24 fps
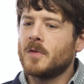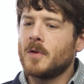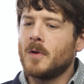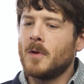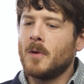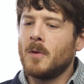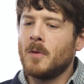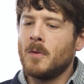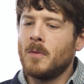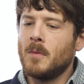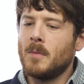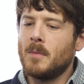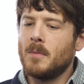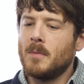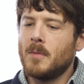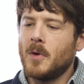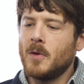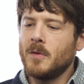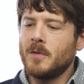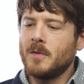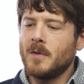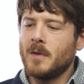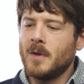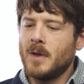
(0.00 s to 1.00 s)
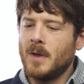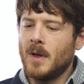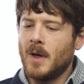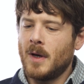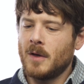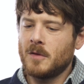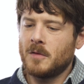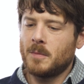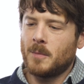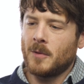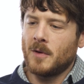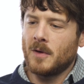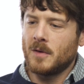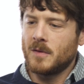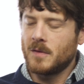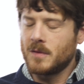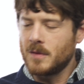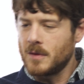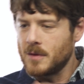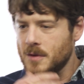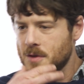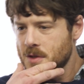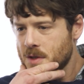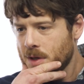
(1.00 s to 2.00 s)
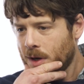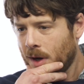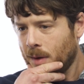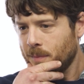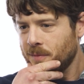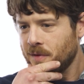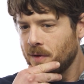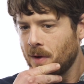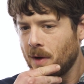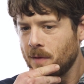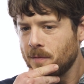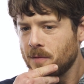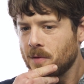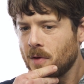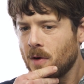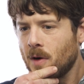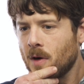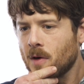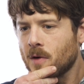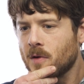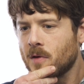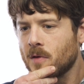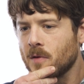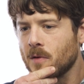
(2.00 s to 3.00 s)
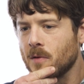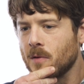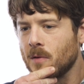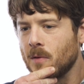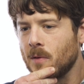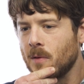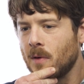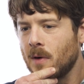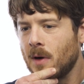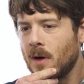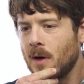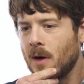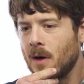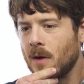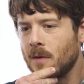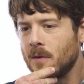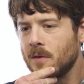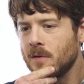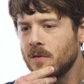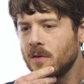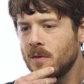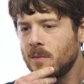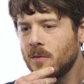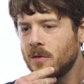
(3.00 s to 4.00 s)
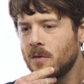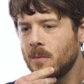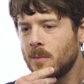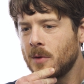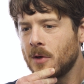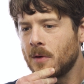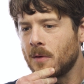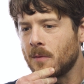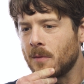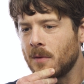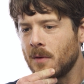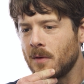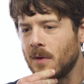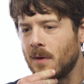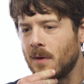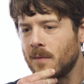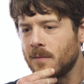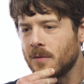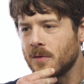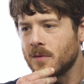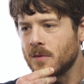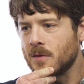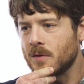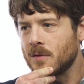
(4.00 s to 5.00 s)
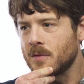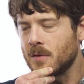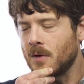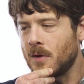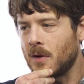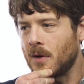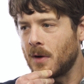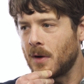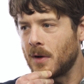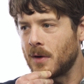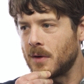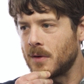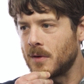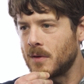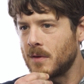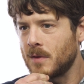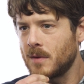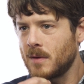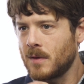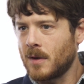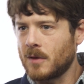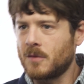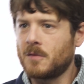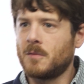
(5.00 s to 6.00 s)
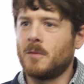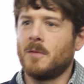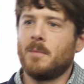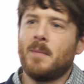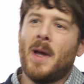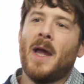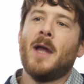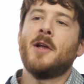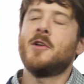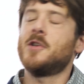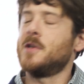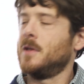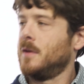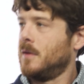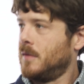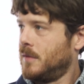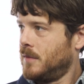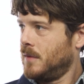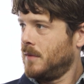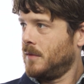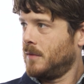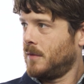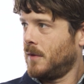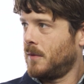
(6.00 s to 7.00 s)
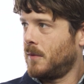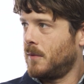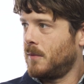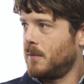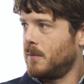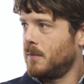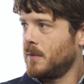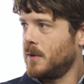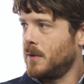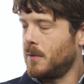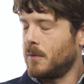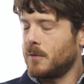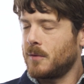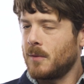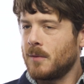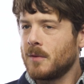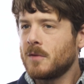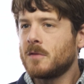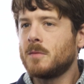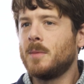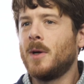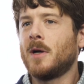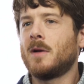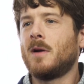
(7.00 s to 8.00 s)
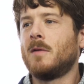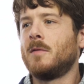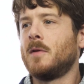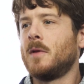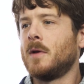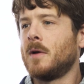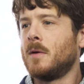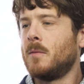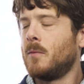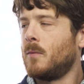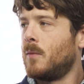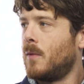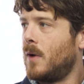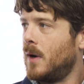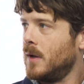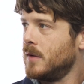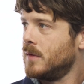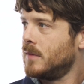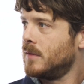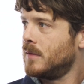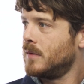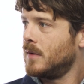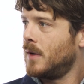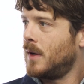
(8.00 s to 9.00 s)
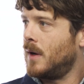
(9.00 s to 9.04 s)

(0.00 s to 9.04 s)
so most of the experts and shops I've talked to, uh, there seems to be a real emphasis on like sort of patience. So you know, don't expect everything at once.